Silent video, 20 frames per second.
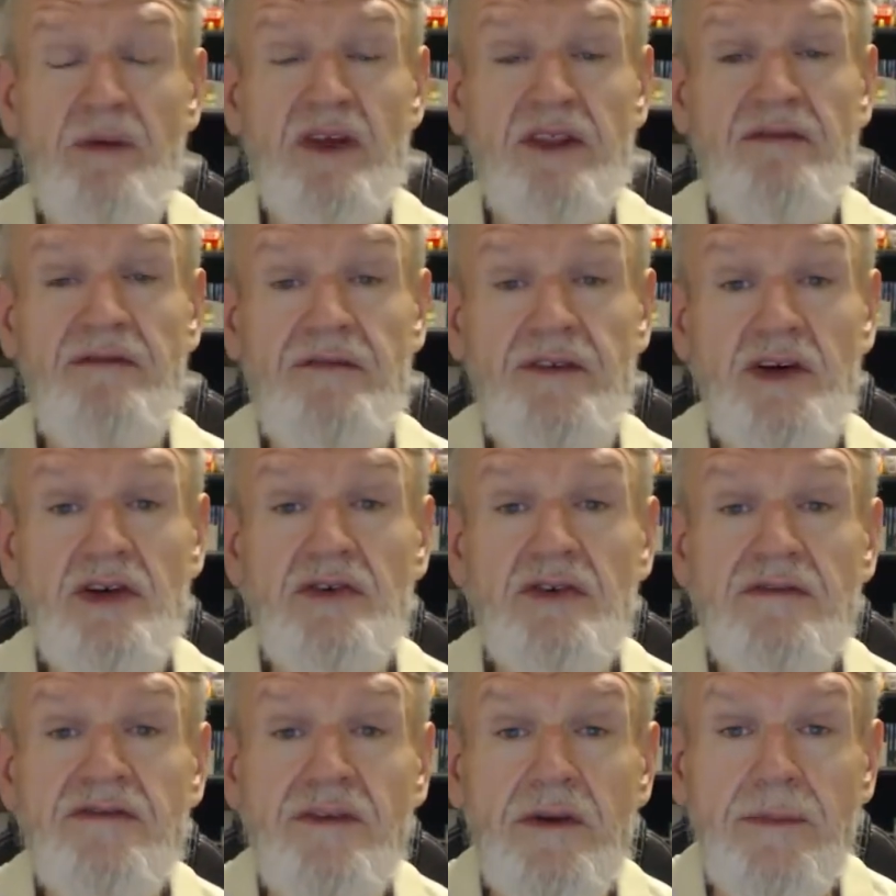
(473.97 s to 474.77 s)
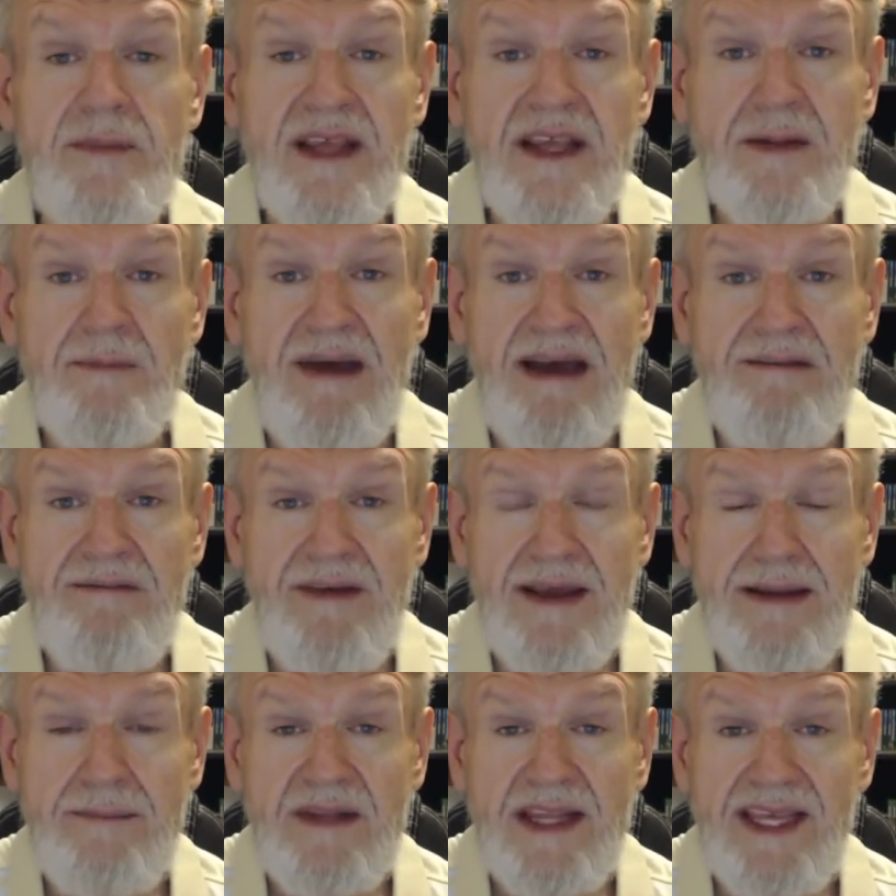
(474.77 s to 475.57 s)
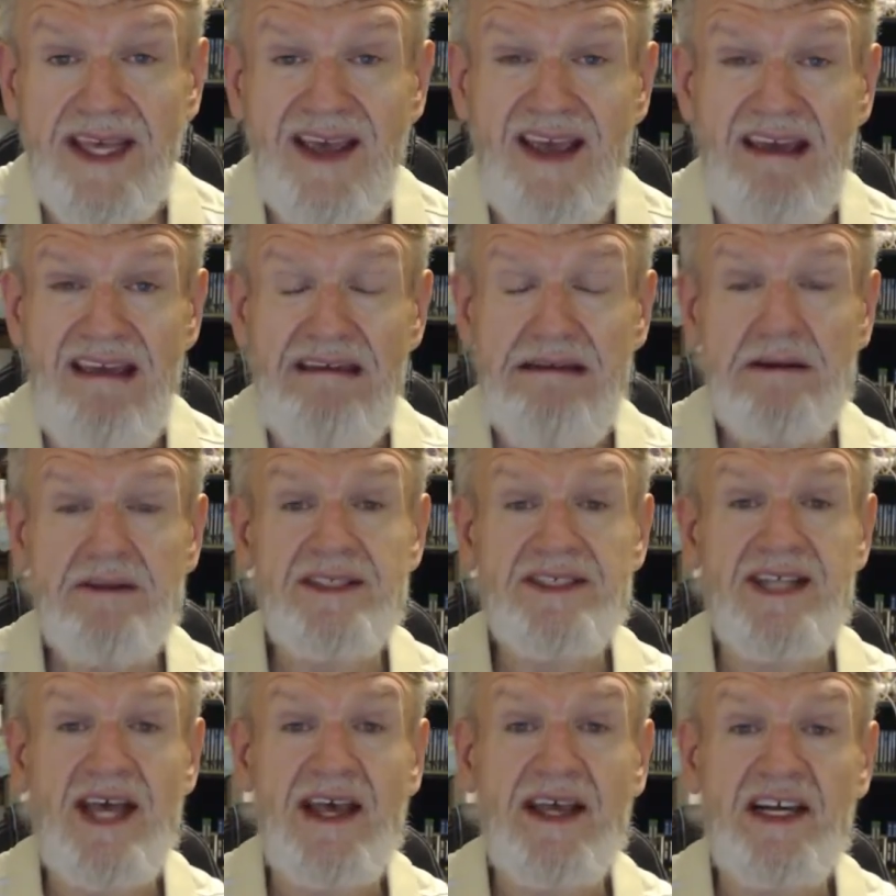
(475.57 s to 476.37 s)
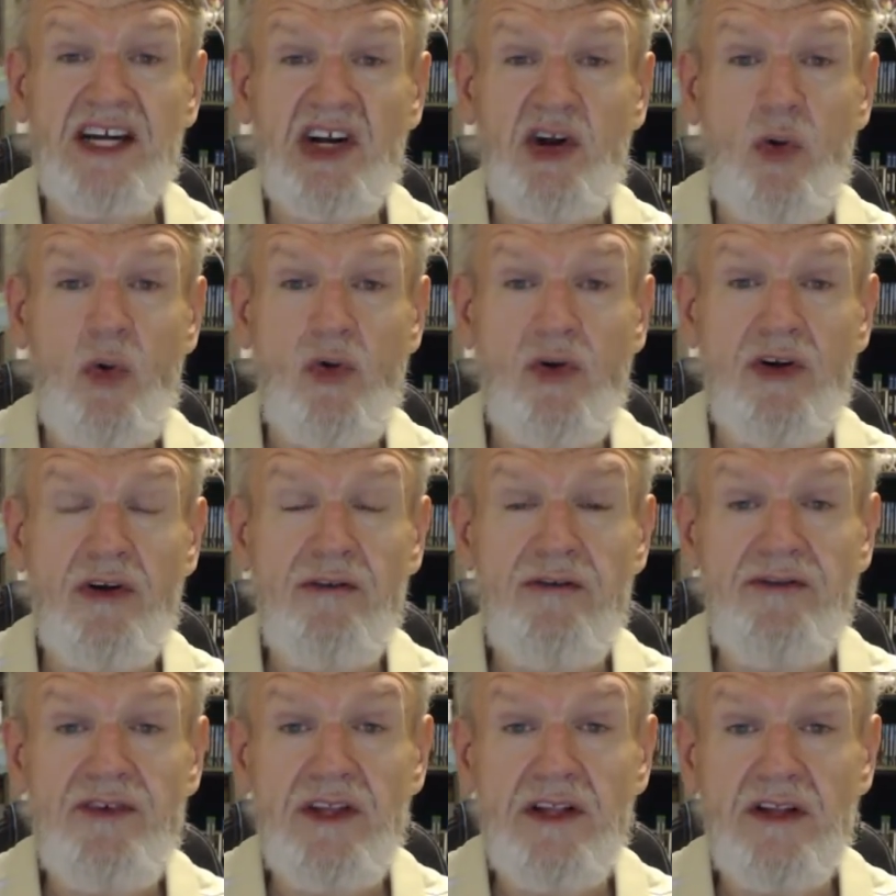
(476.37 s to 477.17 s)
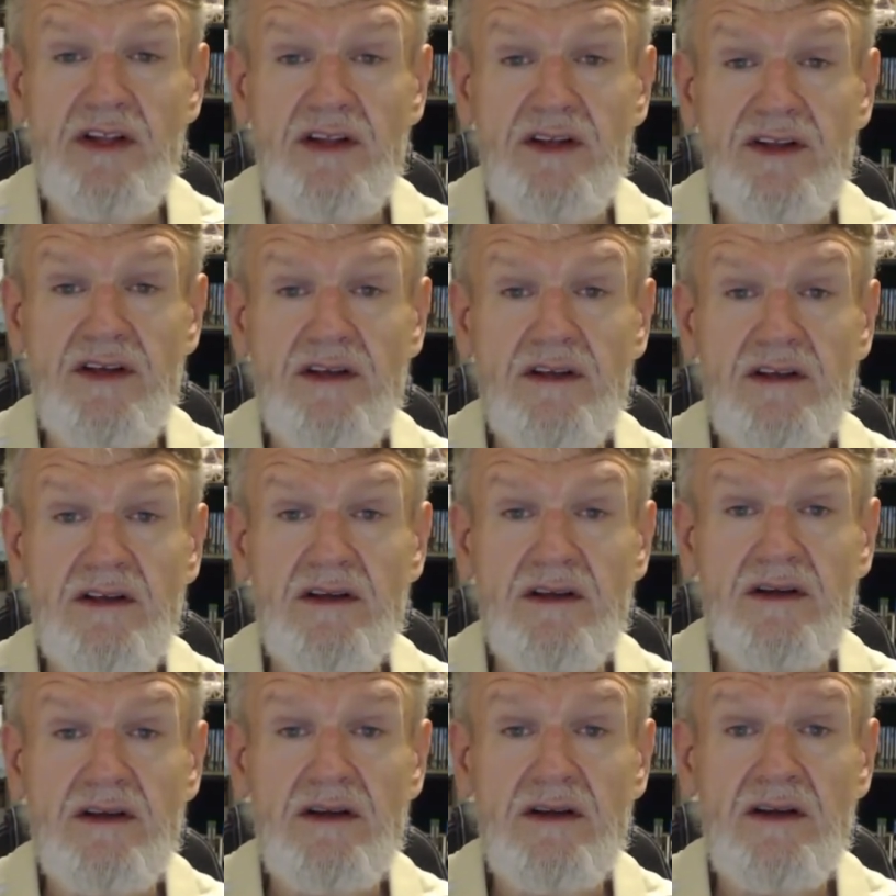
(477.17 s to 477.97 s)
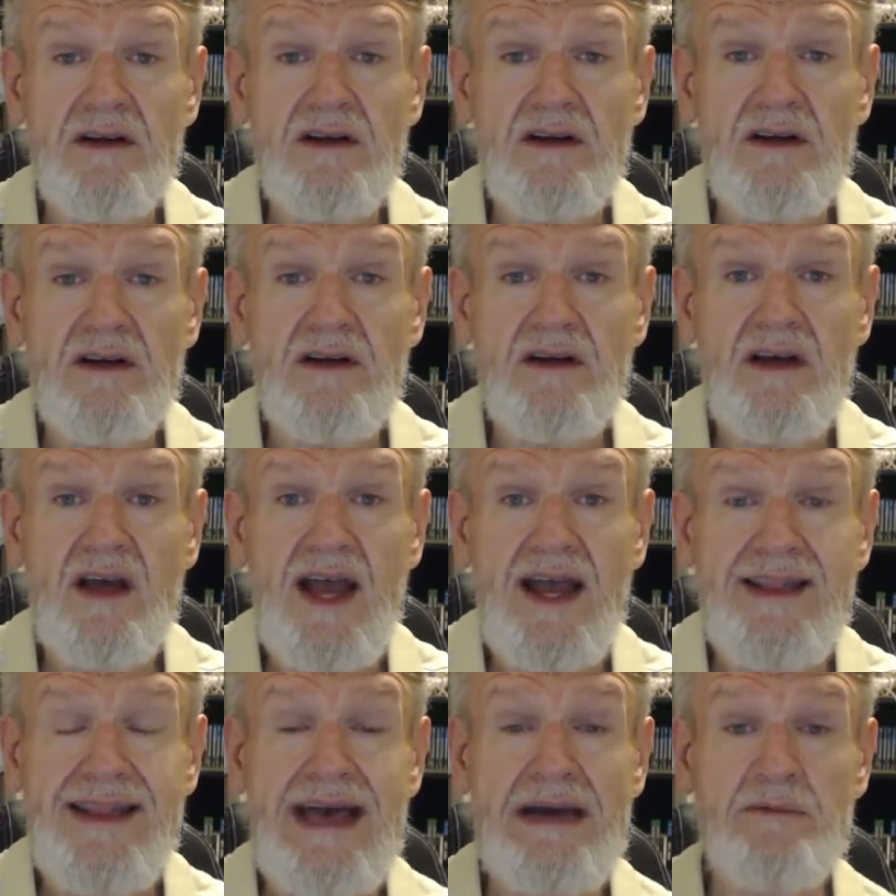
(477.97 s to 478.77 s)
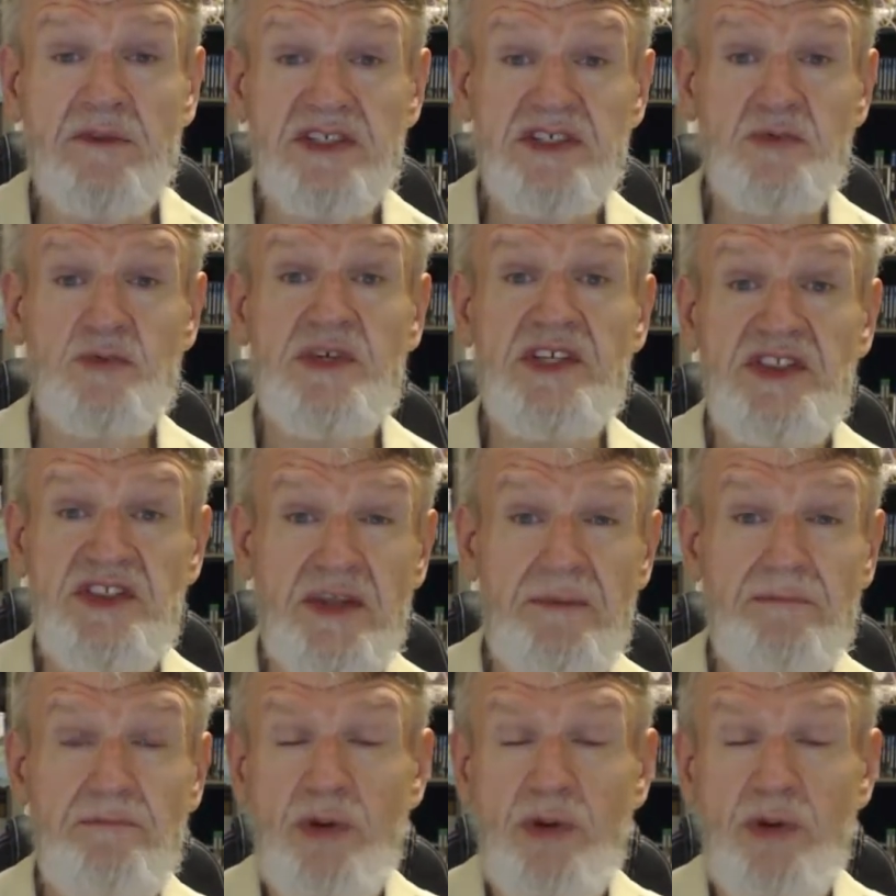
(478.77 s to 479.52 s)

with food for me and my family, it was like a quarter filled and that was with them